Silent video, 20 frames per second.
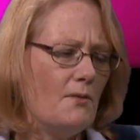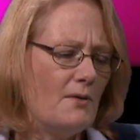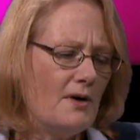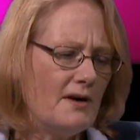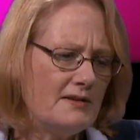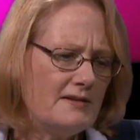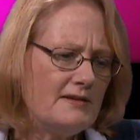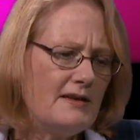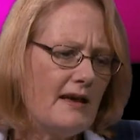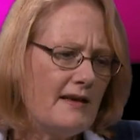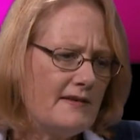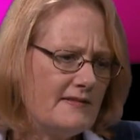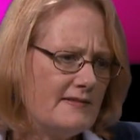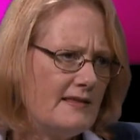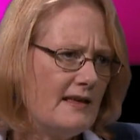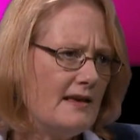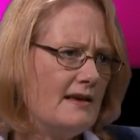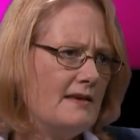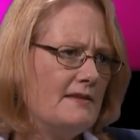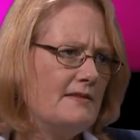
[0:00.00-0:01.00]
Well, yes,
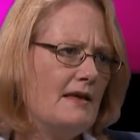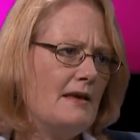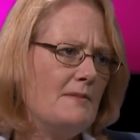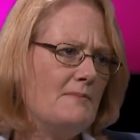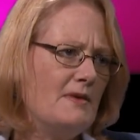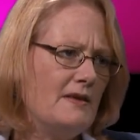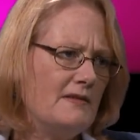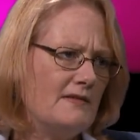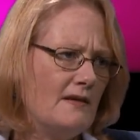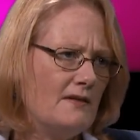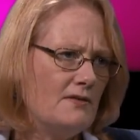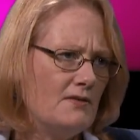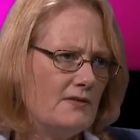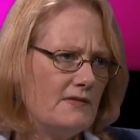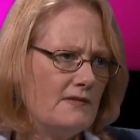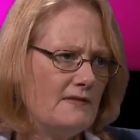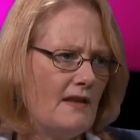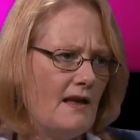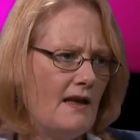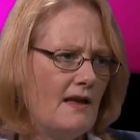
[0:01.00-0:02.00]
they
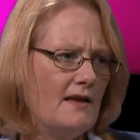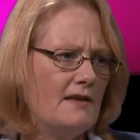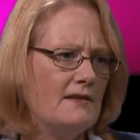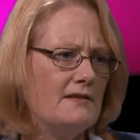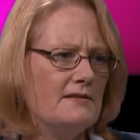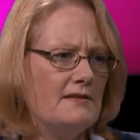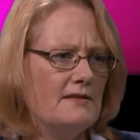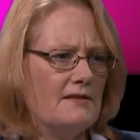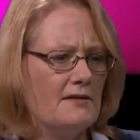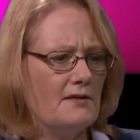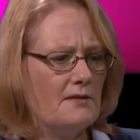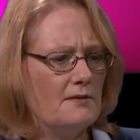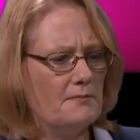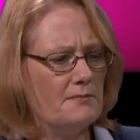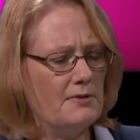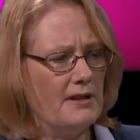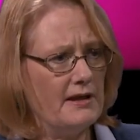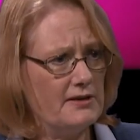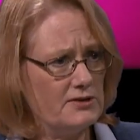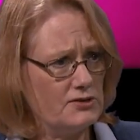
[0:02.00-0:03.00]
misunderstand
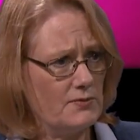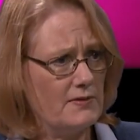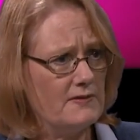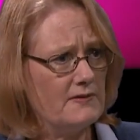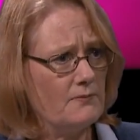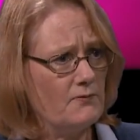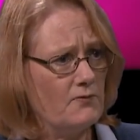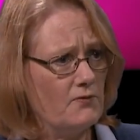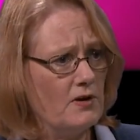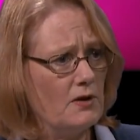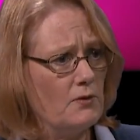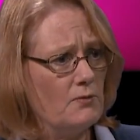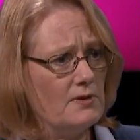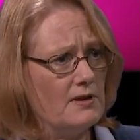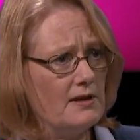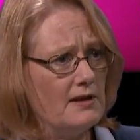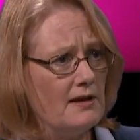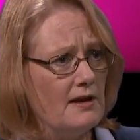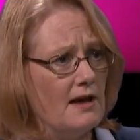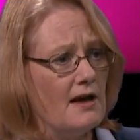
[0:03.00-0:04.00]
plagiarism
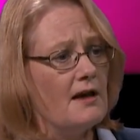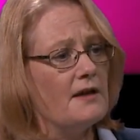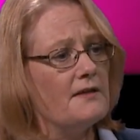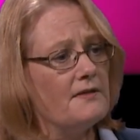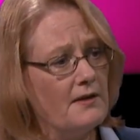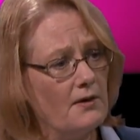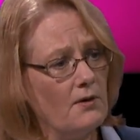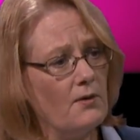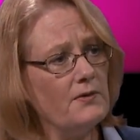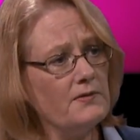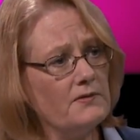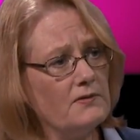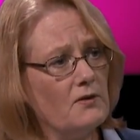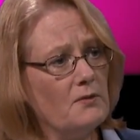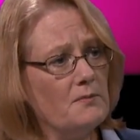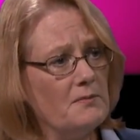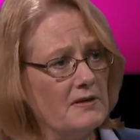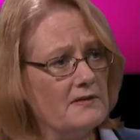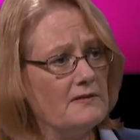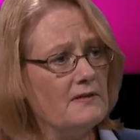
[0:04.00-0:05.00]
frequently. They also
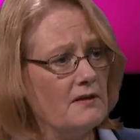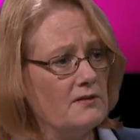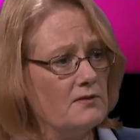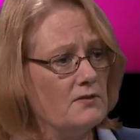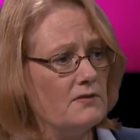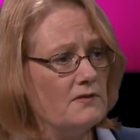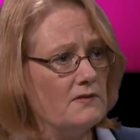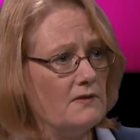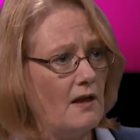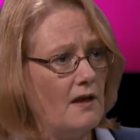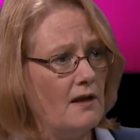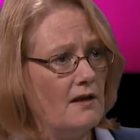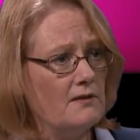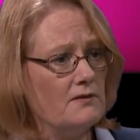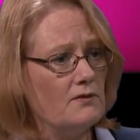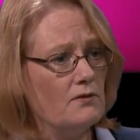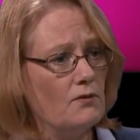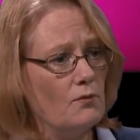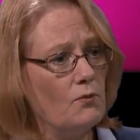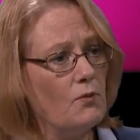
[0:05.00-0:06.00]

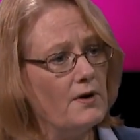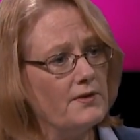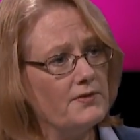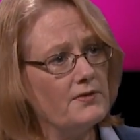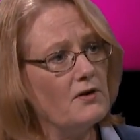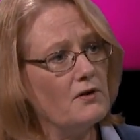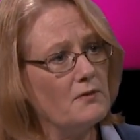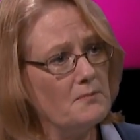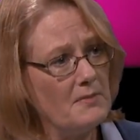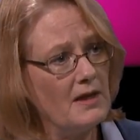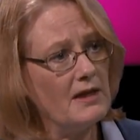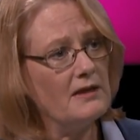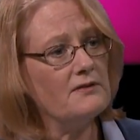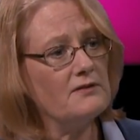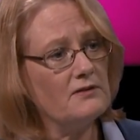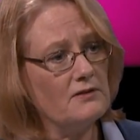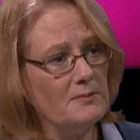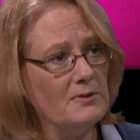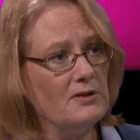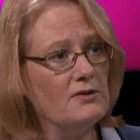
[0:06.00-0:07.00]
misunderstand what they're meant
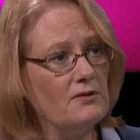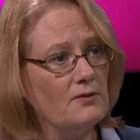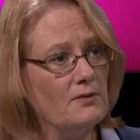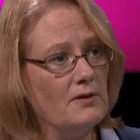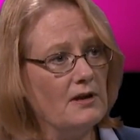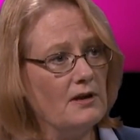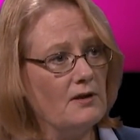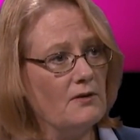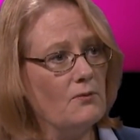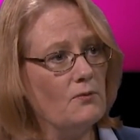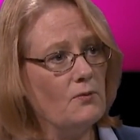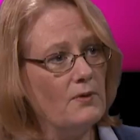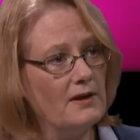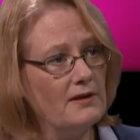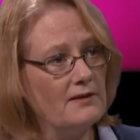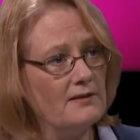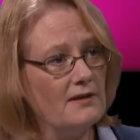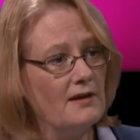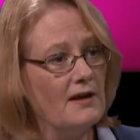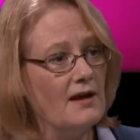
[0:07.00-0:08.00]
to be doing
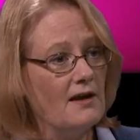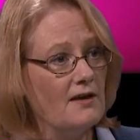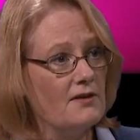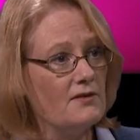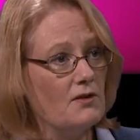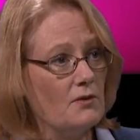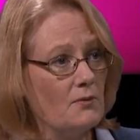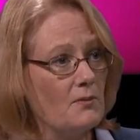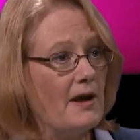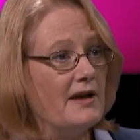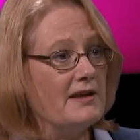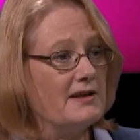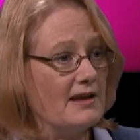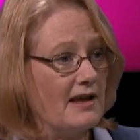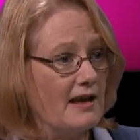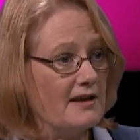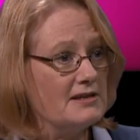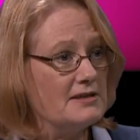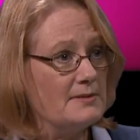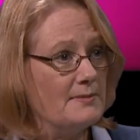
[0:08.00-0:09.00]
when they're writing
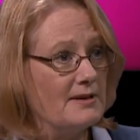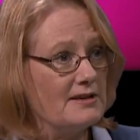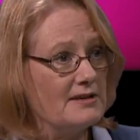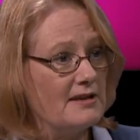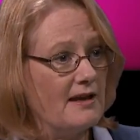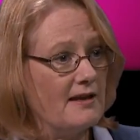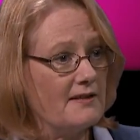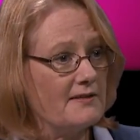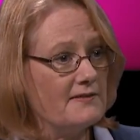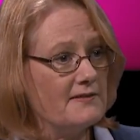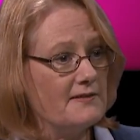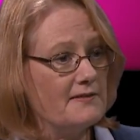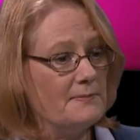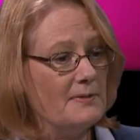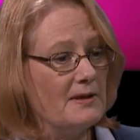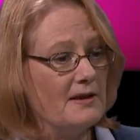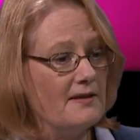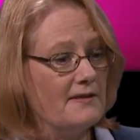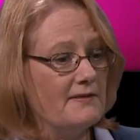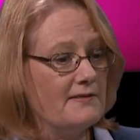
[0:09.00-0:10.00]
academic texts,
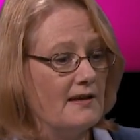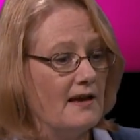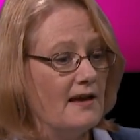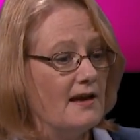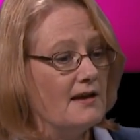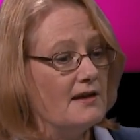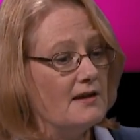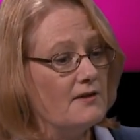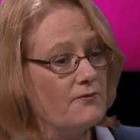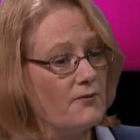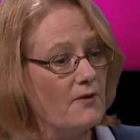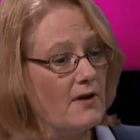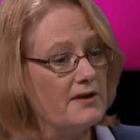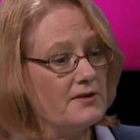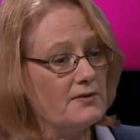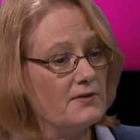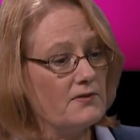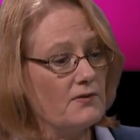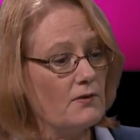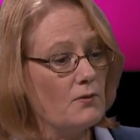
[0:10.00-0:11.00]
because if
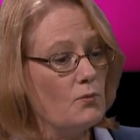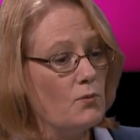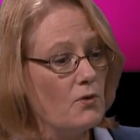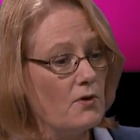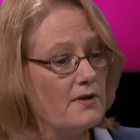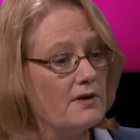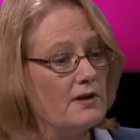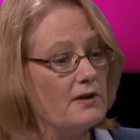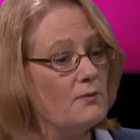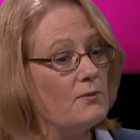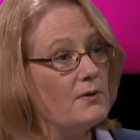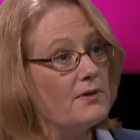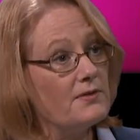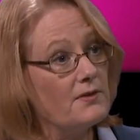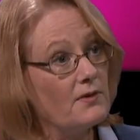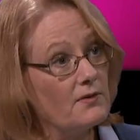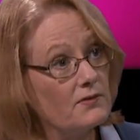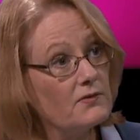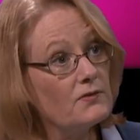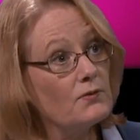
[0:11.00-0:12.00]
writers are working with
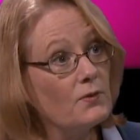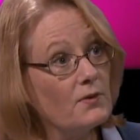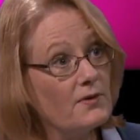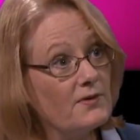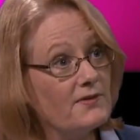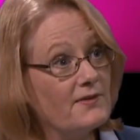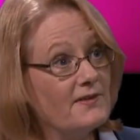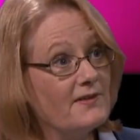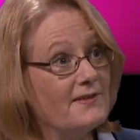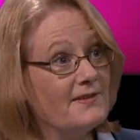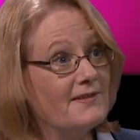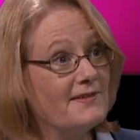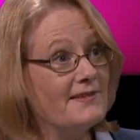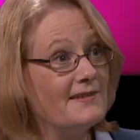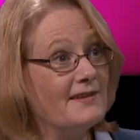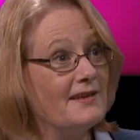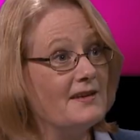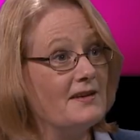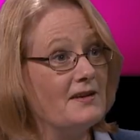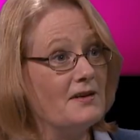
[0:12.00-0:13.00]
their sources
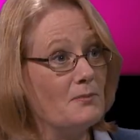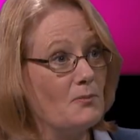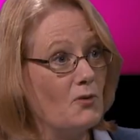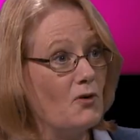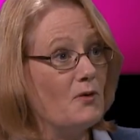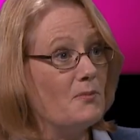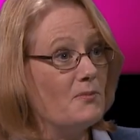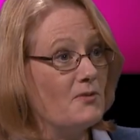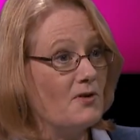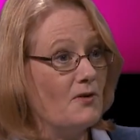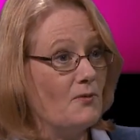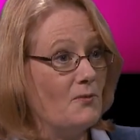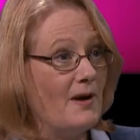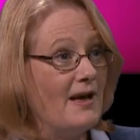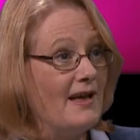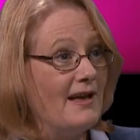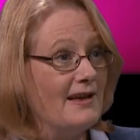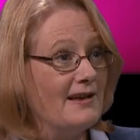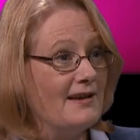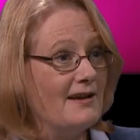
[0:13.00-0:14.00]
in an appropriate
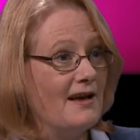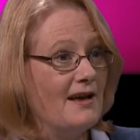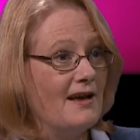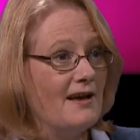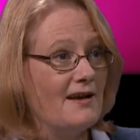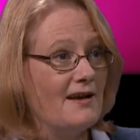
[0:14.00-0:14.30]
way,